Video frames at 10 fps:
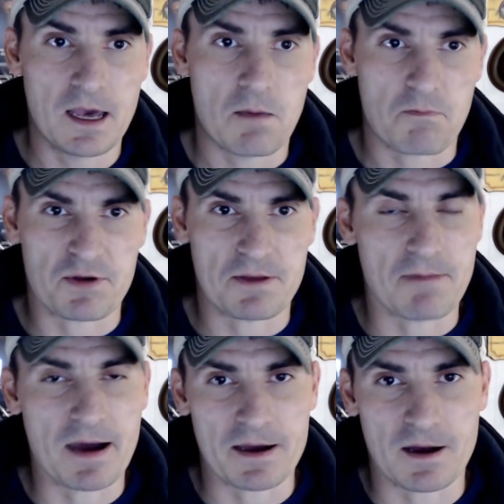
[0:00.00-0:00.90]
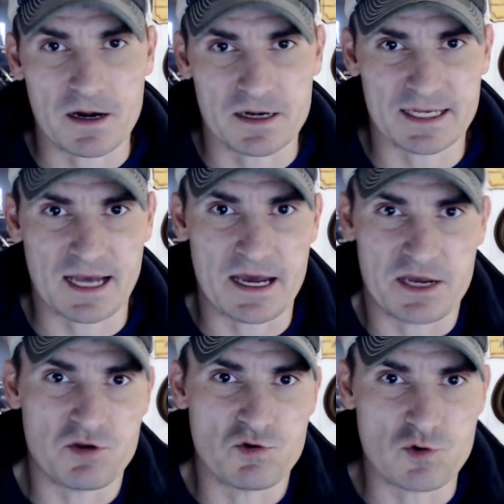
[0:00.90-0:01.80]
But in my heart, I
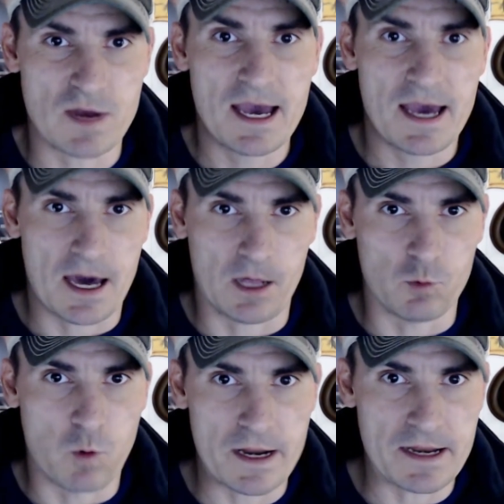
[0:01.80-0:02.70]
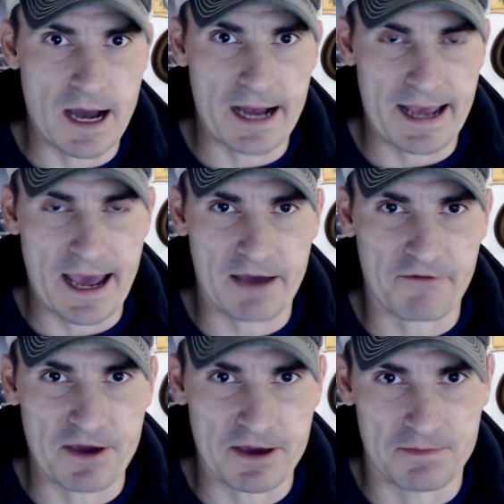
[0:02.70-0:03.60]
knew hell would not have
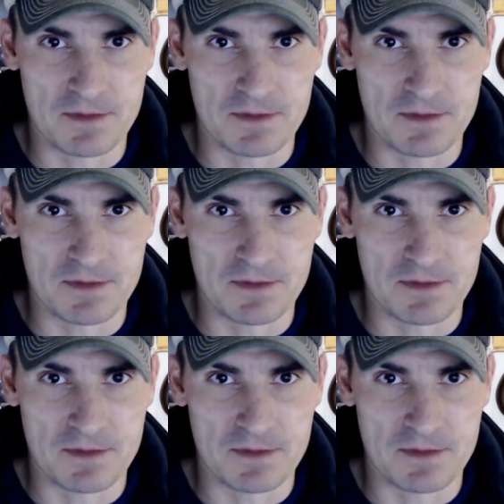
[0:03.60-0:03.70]
him.